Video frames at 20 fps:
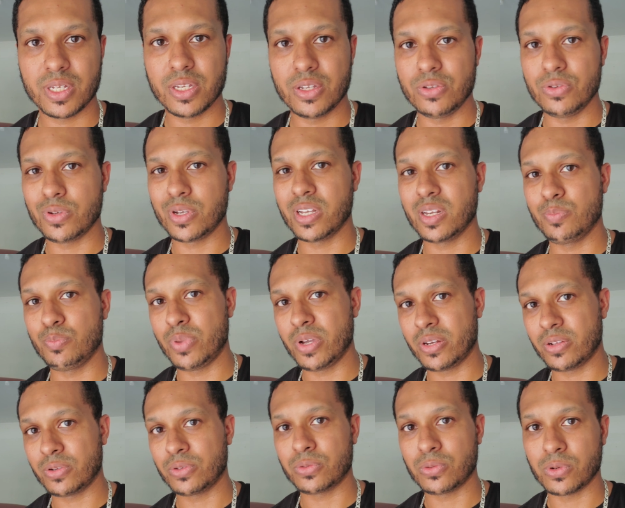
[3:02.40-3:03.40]
You get a
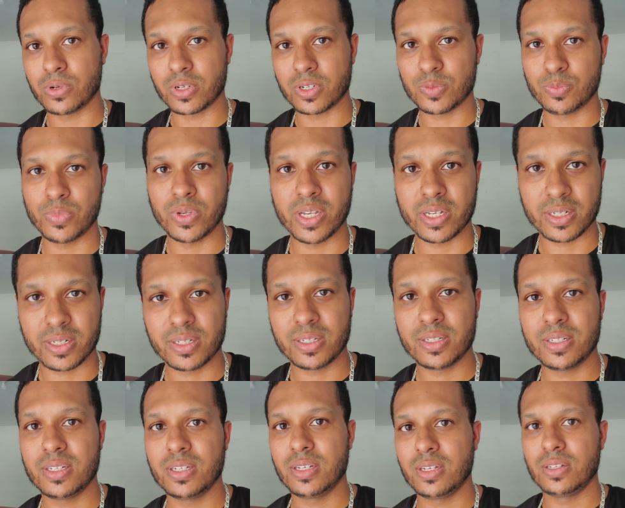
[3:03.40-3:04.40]
better torque spec.
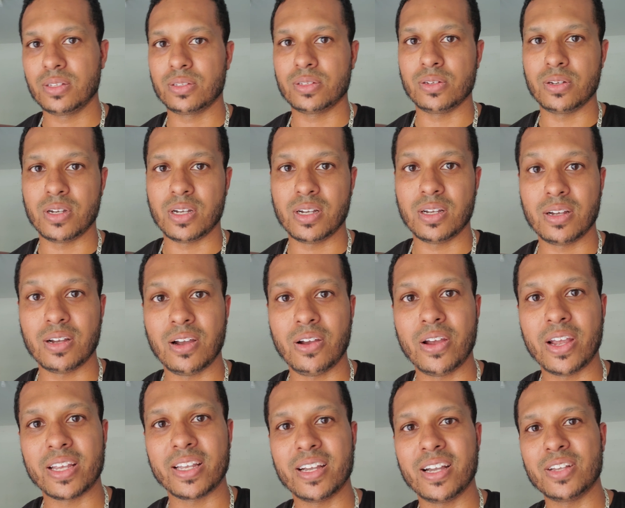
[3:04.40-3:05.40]
So, all
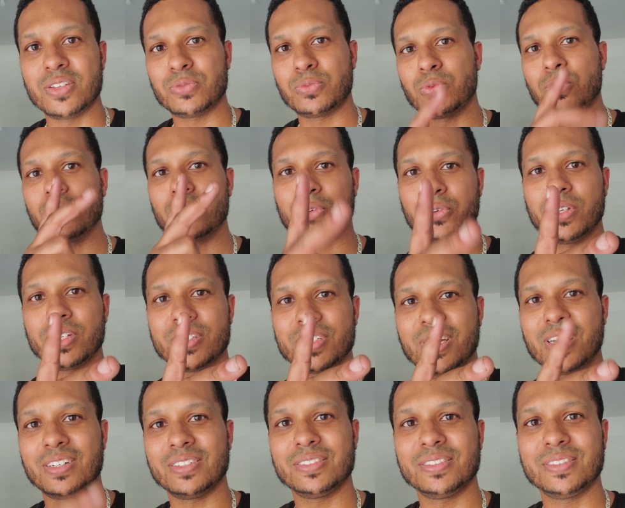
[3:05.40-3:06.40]
right, guys, roll the Chris out.